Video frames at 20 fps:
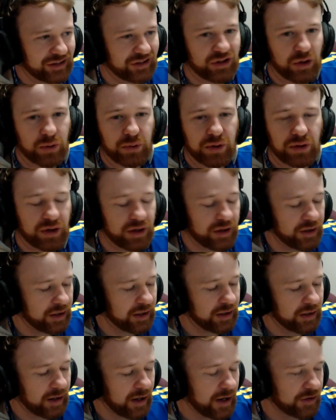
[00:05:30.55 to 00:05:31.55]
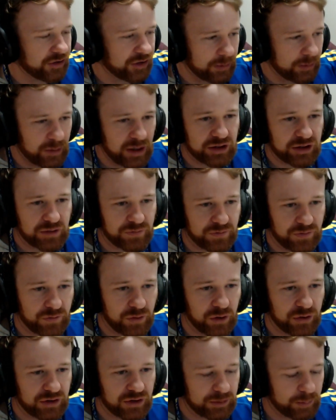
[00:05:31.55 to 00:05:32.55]
the only thing you can customize if you've
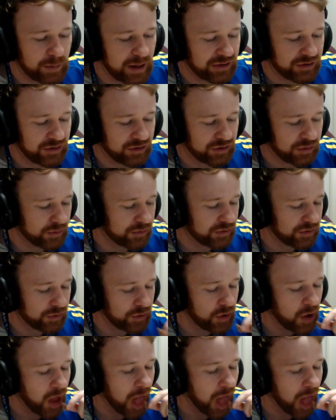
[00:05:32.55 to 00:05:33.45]
got the spicy sauce or not.